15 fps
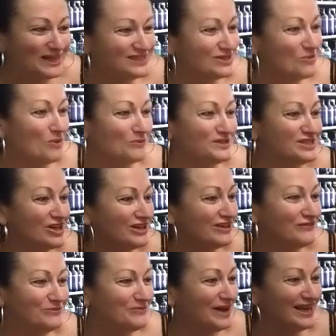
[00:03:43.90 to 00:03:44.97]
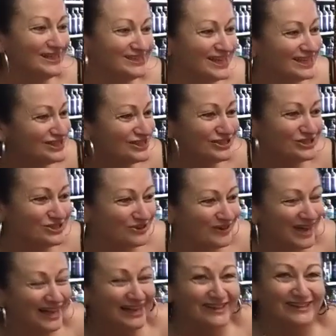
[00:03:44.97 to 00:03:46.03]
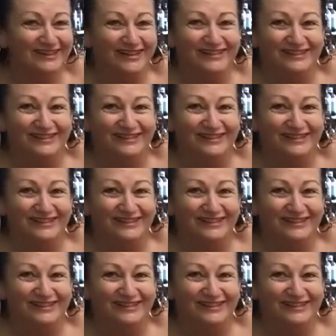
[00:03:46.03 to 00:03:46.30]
Amazing what we don't even pay attention to, hey?